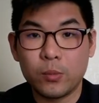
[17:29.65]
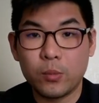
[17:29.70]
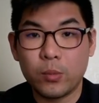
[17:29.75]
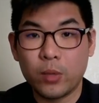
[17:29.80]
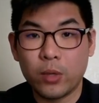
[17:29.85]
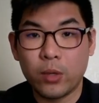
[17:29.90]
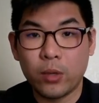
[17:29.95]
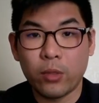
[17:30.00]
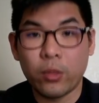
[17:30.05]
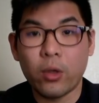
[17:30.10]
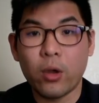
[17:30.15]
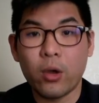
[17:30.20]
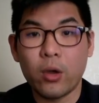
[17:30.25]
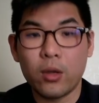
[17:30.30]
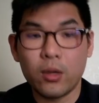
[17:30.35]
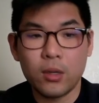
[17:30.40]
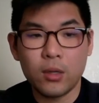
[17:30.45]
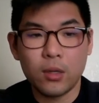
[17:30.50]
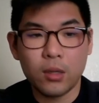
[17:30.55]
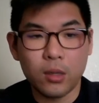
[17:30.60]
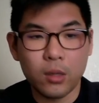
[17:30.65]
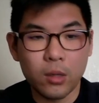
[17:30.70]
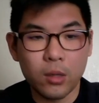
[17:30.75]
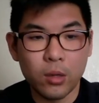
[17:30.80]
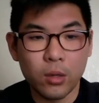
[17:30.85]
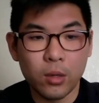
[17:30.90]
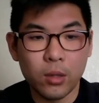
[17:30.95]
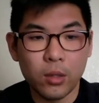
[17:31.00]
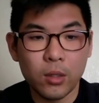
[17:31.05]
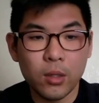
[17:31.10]
when the thought
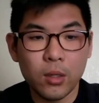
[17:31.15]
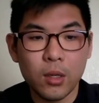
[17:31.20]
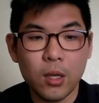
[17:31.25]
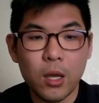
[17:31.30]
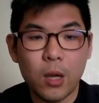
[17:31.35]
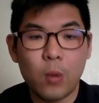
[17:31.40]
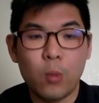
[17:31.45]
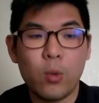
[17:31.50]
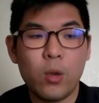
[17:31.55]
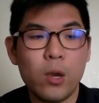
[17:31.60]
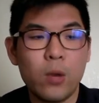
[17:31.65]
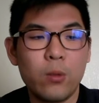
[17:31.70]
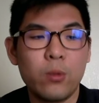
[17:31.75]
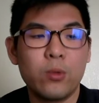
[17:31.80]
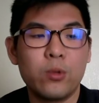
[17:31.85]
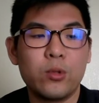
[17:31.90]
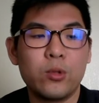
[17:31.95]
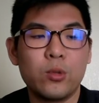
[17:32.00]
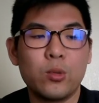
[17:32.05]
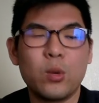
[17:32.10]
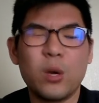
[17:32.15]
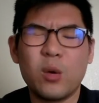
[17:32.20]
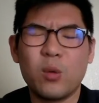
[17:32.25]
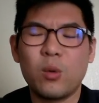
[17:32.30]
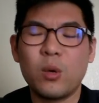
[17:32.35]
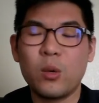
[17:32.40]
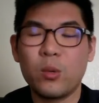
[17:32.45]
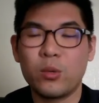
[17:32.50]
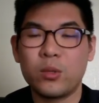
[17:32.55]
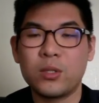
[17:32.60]
occurred, um, where were you, what
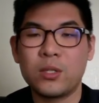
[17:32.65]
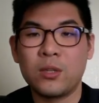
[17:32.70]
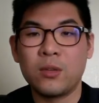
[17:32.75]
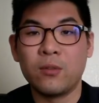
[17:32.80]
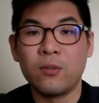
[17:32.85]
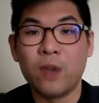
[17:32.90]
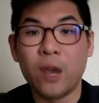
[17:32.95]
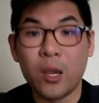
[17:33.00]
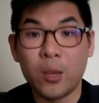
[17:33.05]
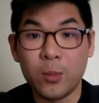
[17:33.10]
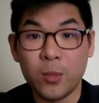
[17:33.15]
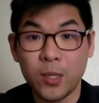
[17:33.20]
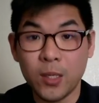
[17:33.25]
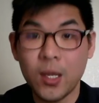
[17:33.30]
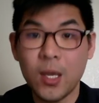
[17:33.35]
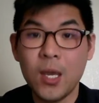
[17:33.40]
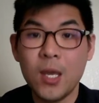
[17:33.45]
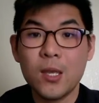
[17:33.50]
what was the environment.